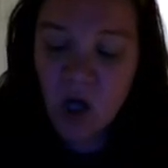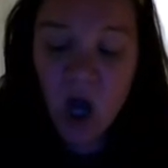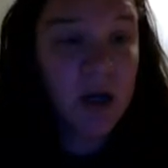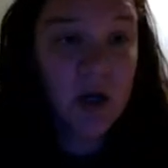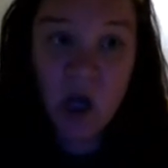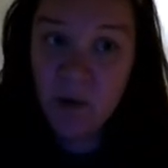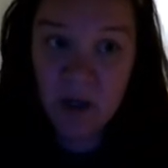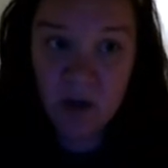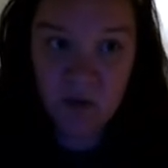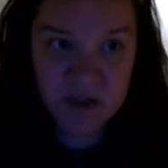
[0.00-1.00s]
not
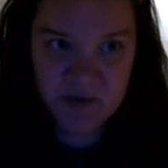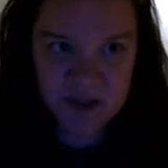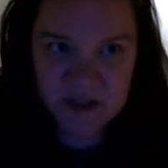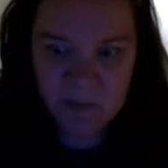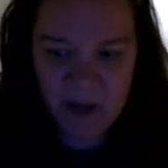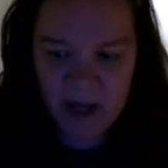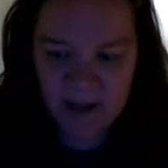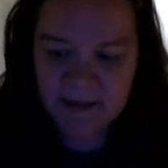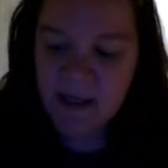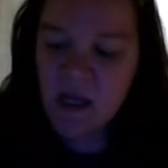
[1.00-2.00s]
knowing what to
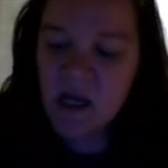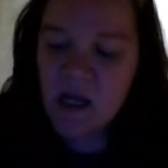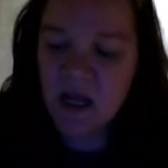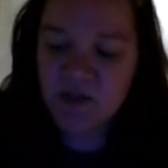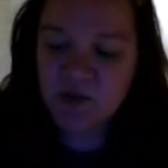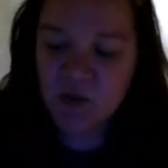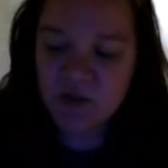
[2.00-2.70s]
expect, and